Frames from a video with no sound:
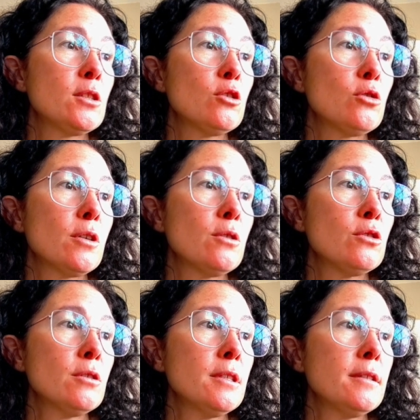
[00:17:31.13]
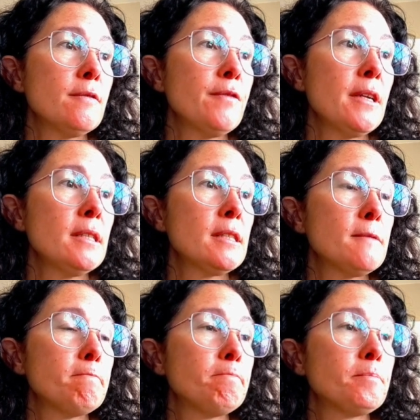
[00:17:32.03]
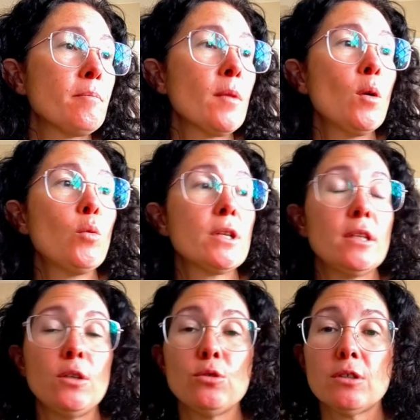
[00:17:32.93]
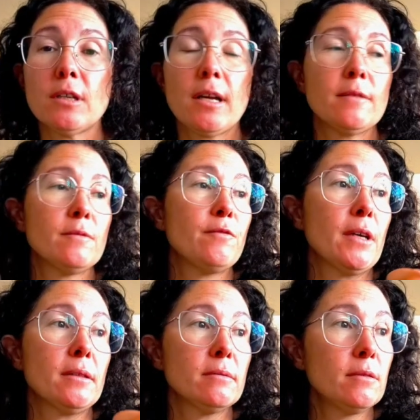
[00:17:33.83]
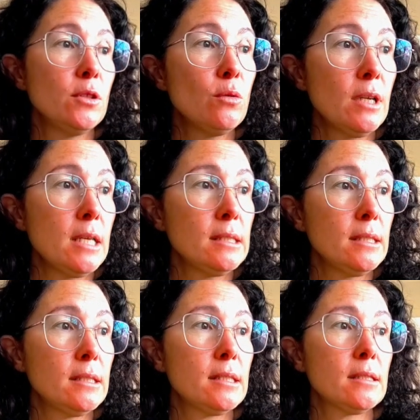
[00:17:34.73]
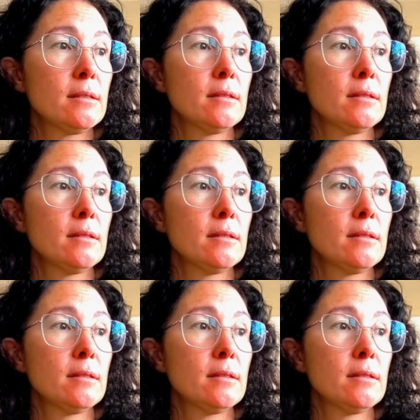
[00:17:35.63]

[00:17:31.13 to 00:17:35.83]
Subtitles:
There's also a user interface where the user can find new classes,